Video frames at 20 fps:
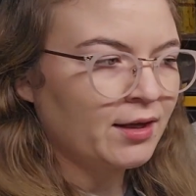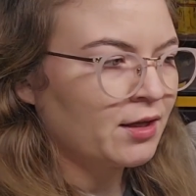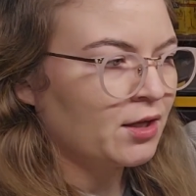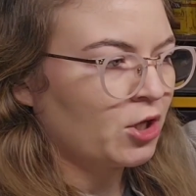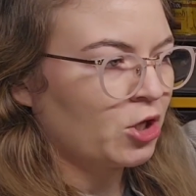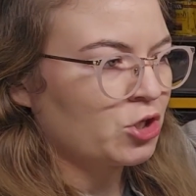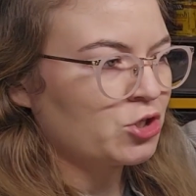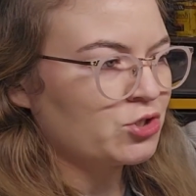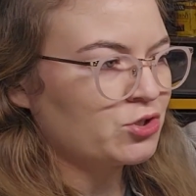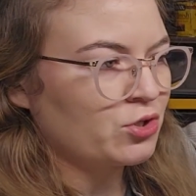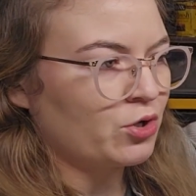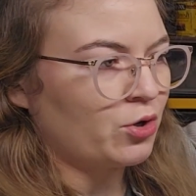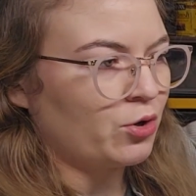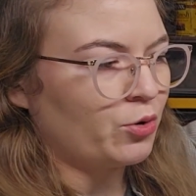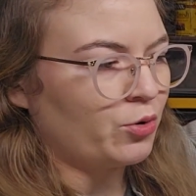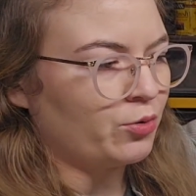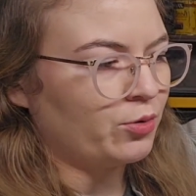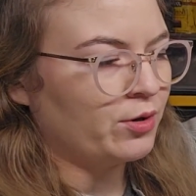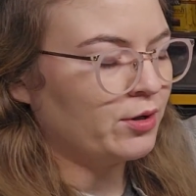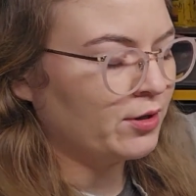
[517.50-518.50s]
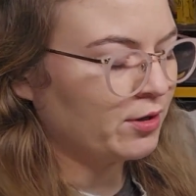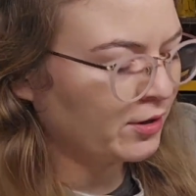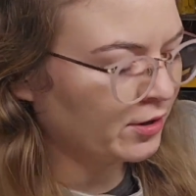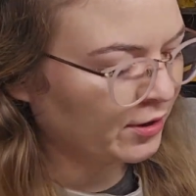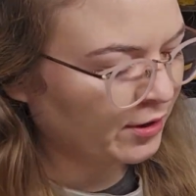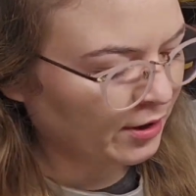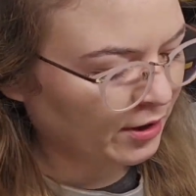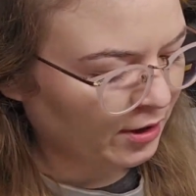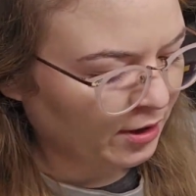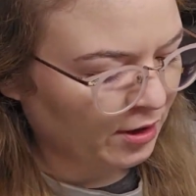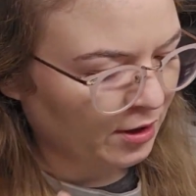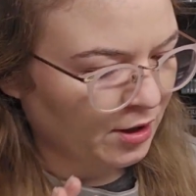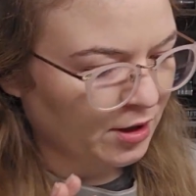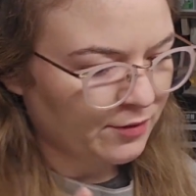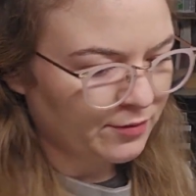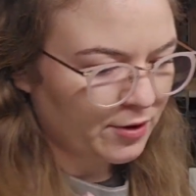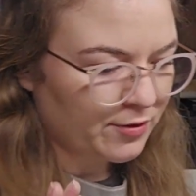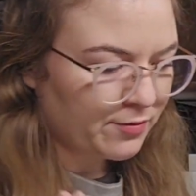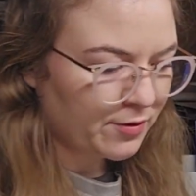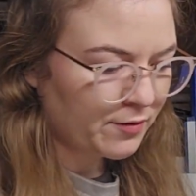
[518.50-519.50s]
So if
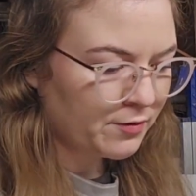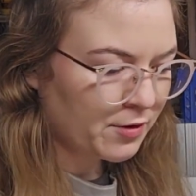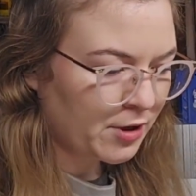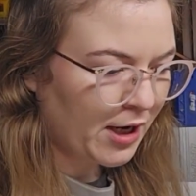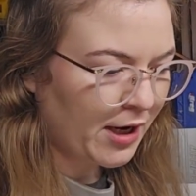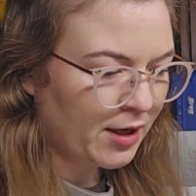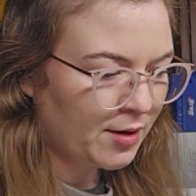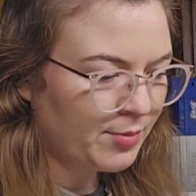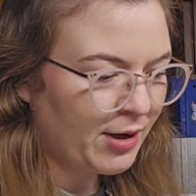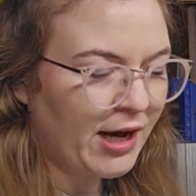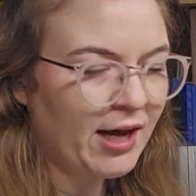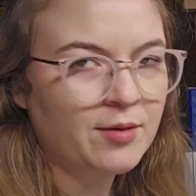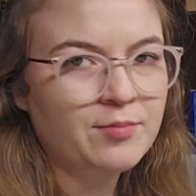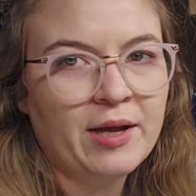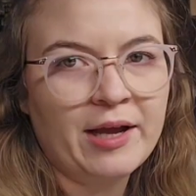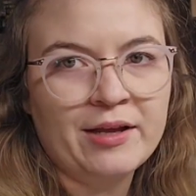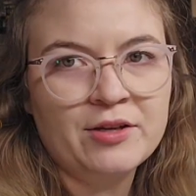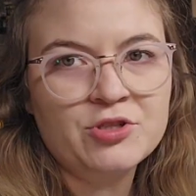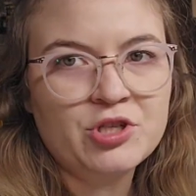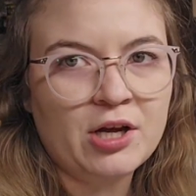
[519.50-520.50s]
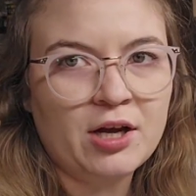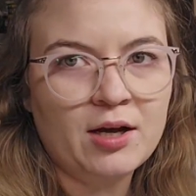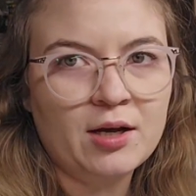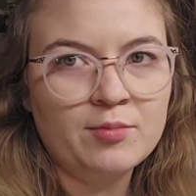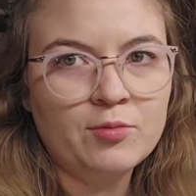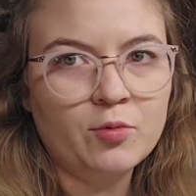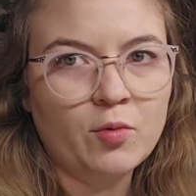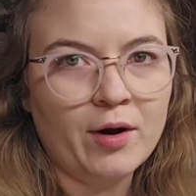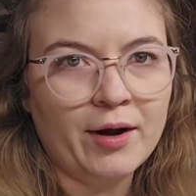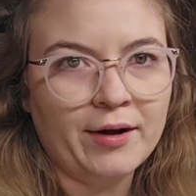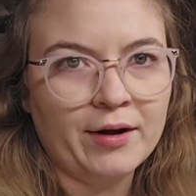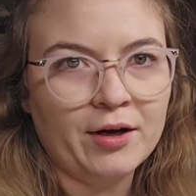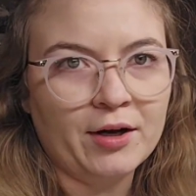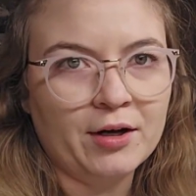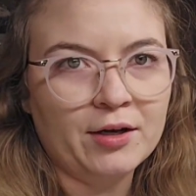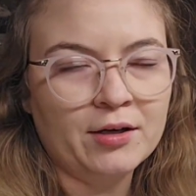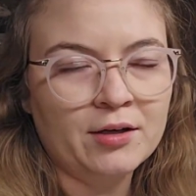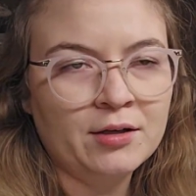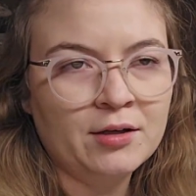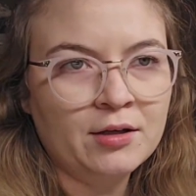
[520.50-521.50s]
you've ever had a bad paint job where
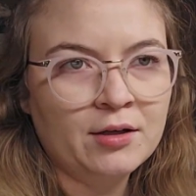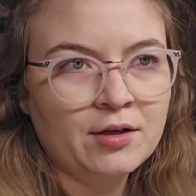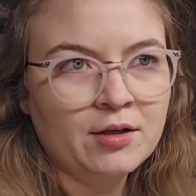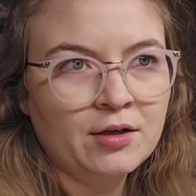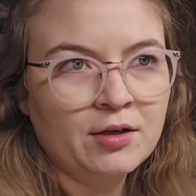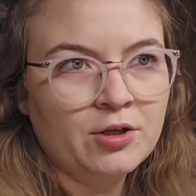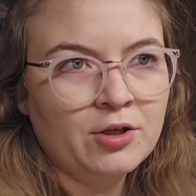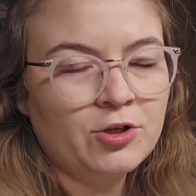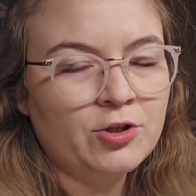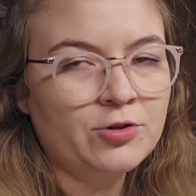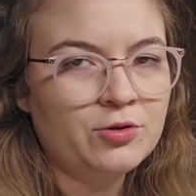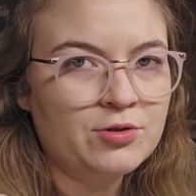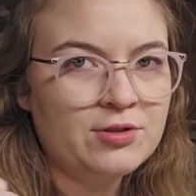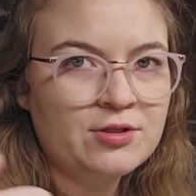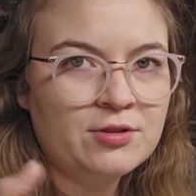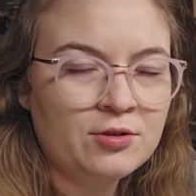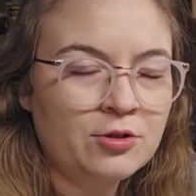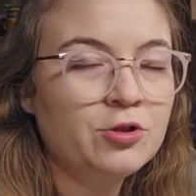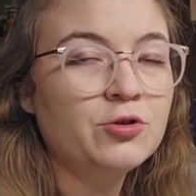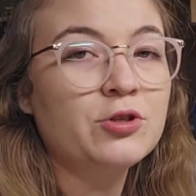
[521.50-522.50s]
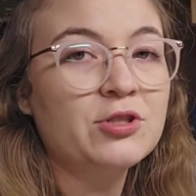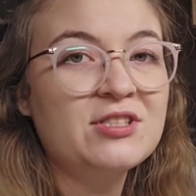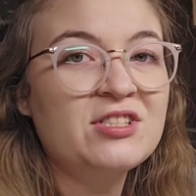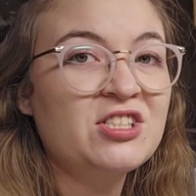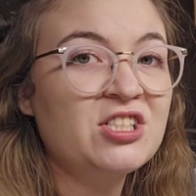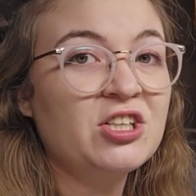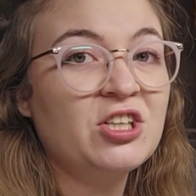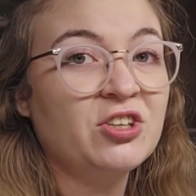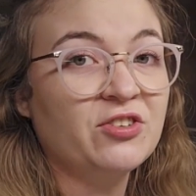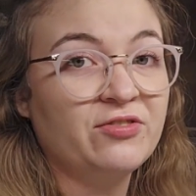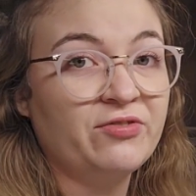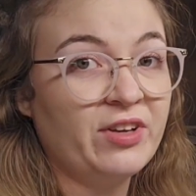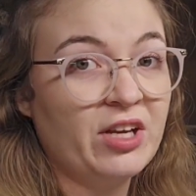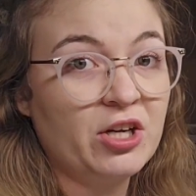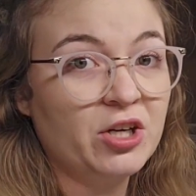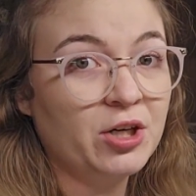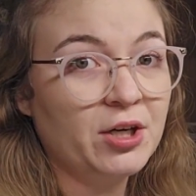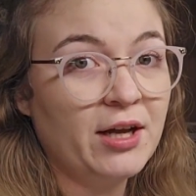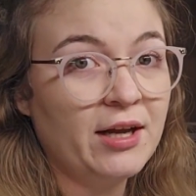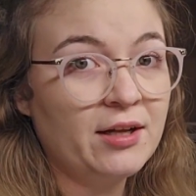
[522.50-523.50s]
you could stick your
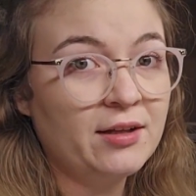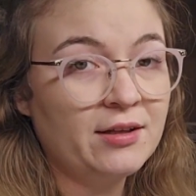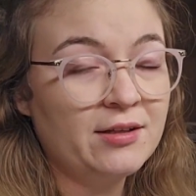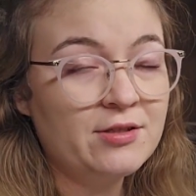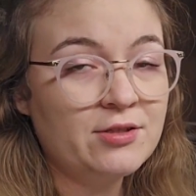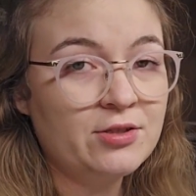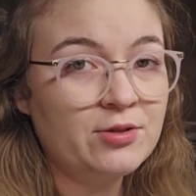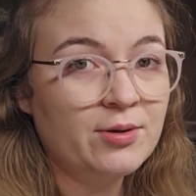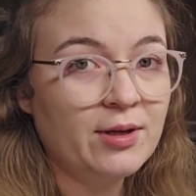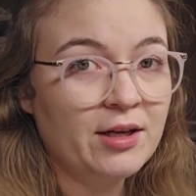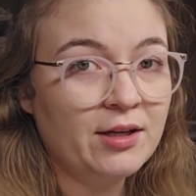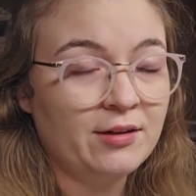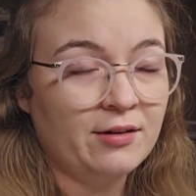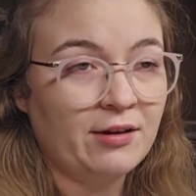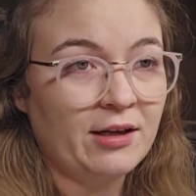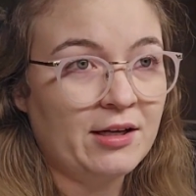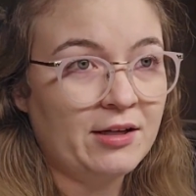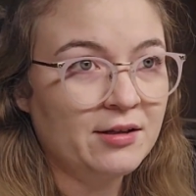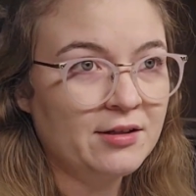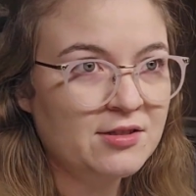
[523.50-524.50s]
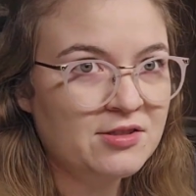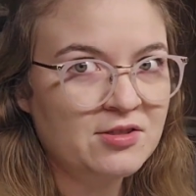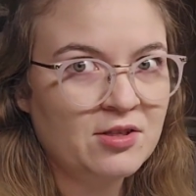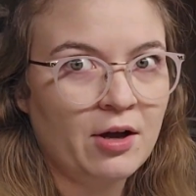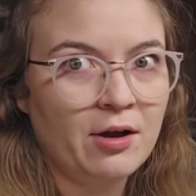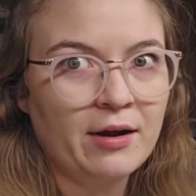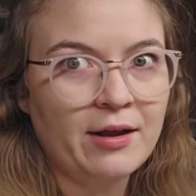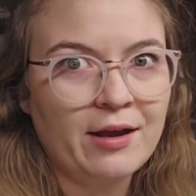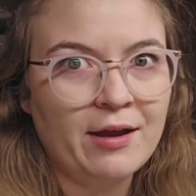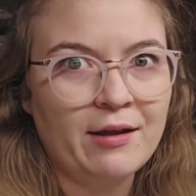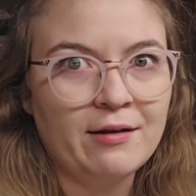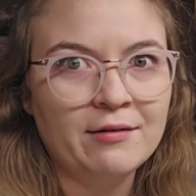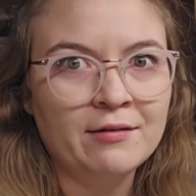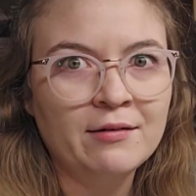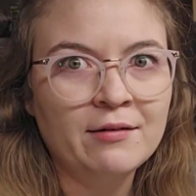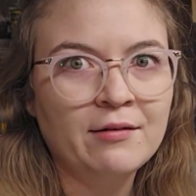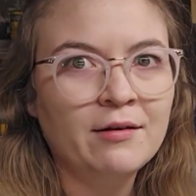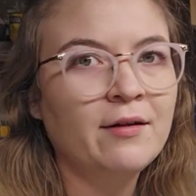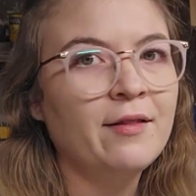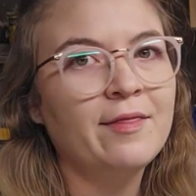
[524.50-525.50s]
fingernail into it and it like sunk in,
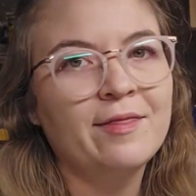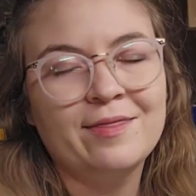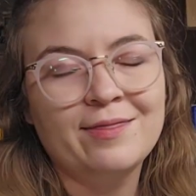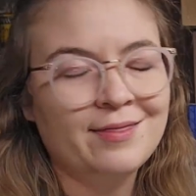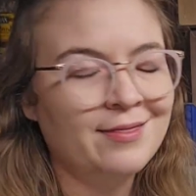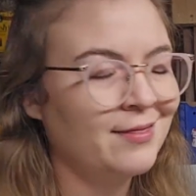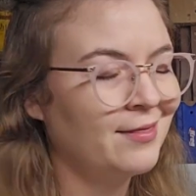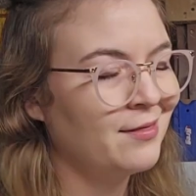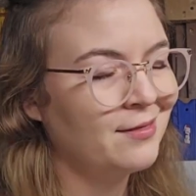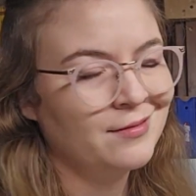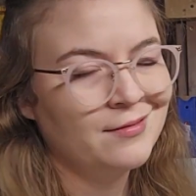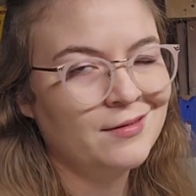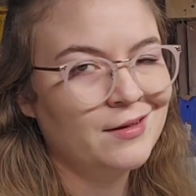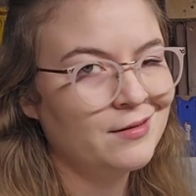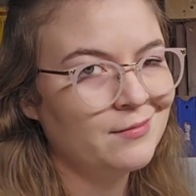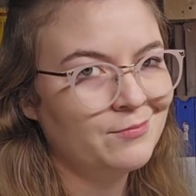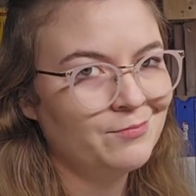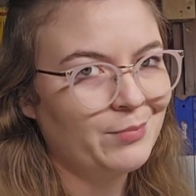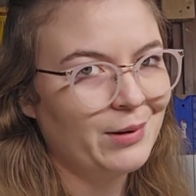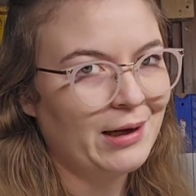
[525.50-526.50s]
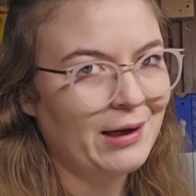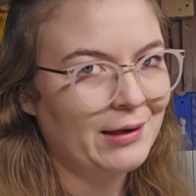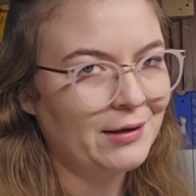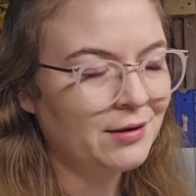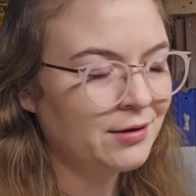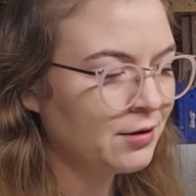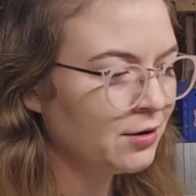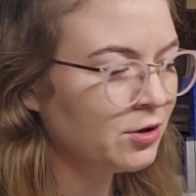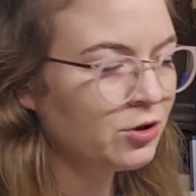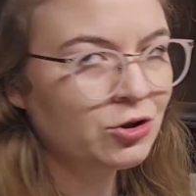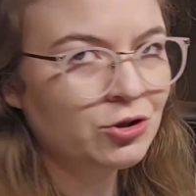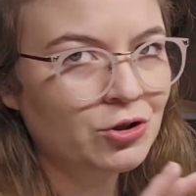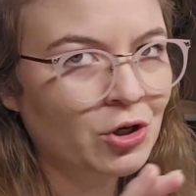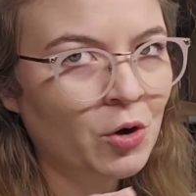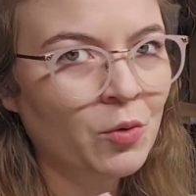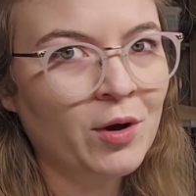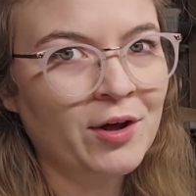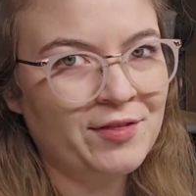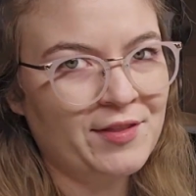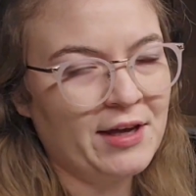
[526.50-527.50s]
bad. Don't
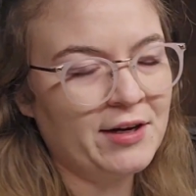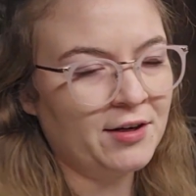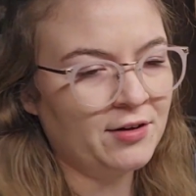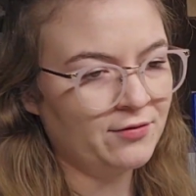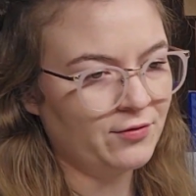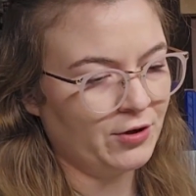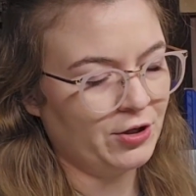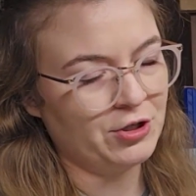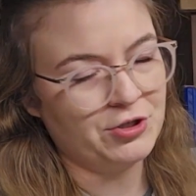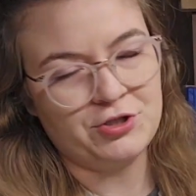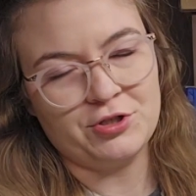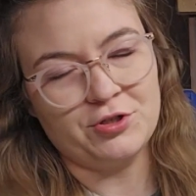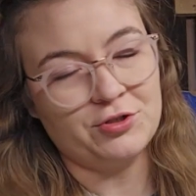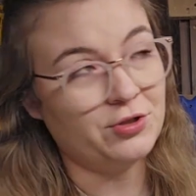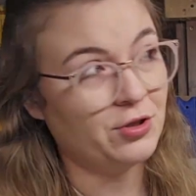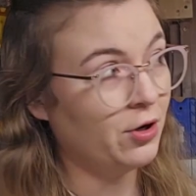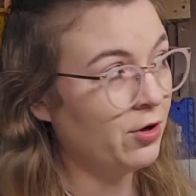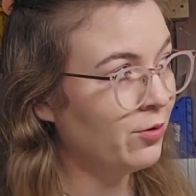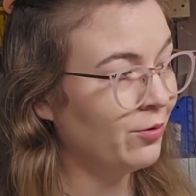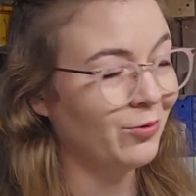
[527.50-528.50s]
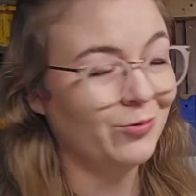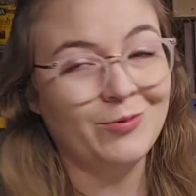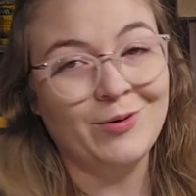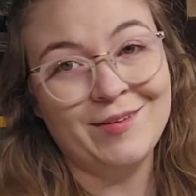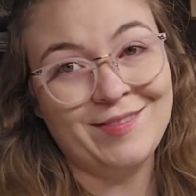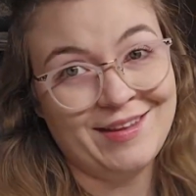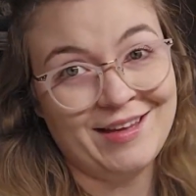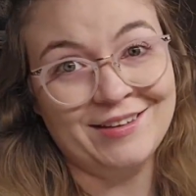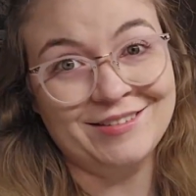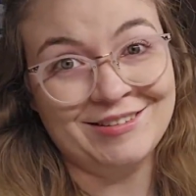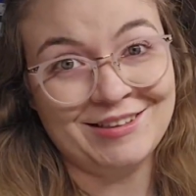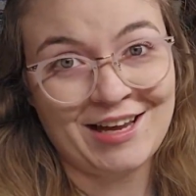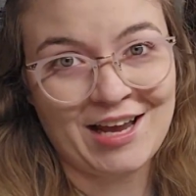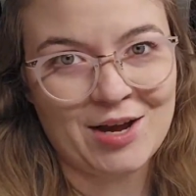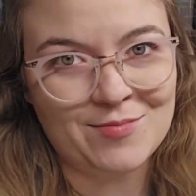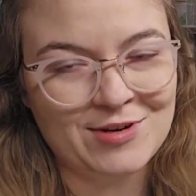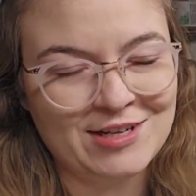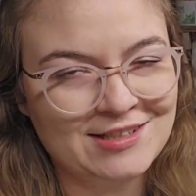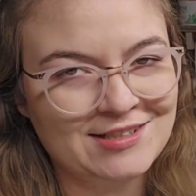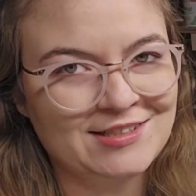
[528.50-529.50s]
want that on furniture. Don't want that on
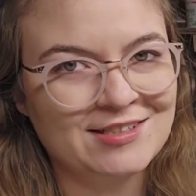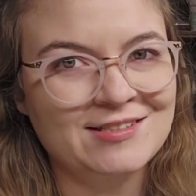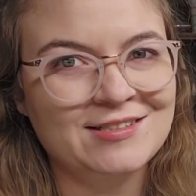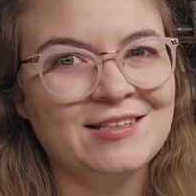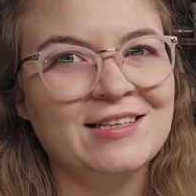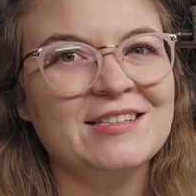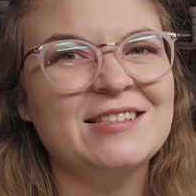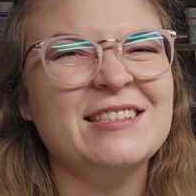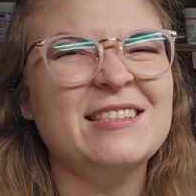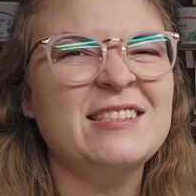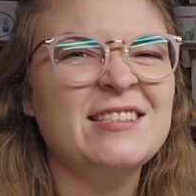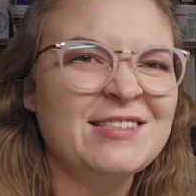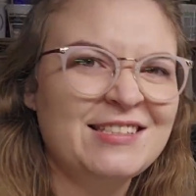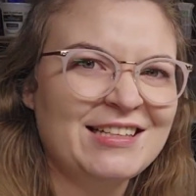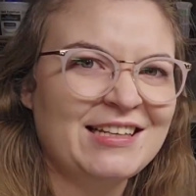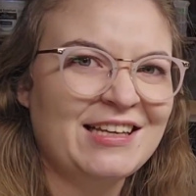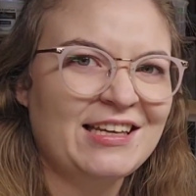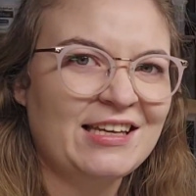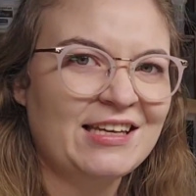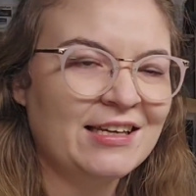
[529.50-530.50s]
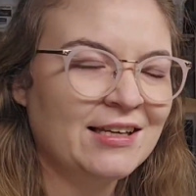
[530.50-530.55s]
cabinets because it gets sticky.